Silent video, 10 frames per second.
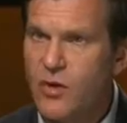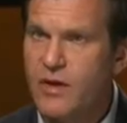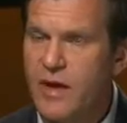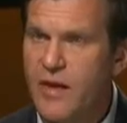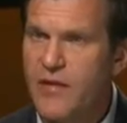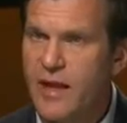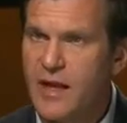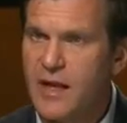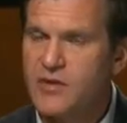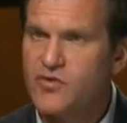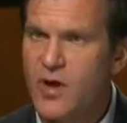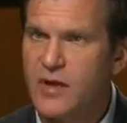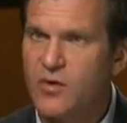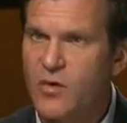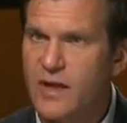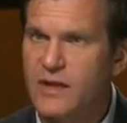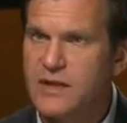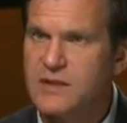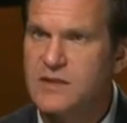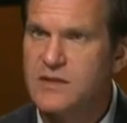going on that electronic wait
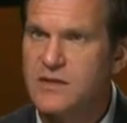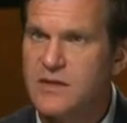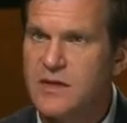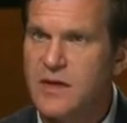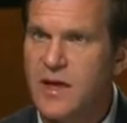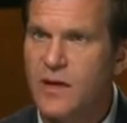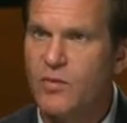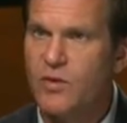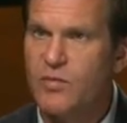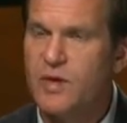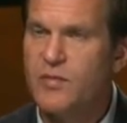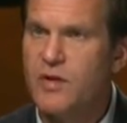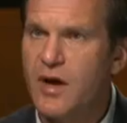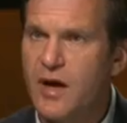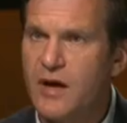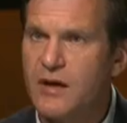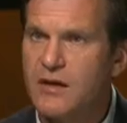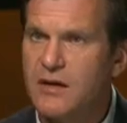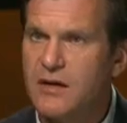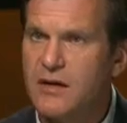list, and where people
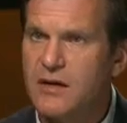are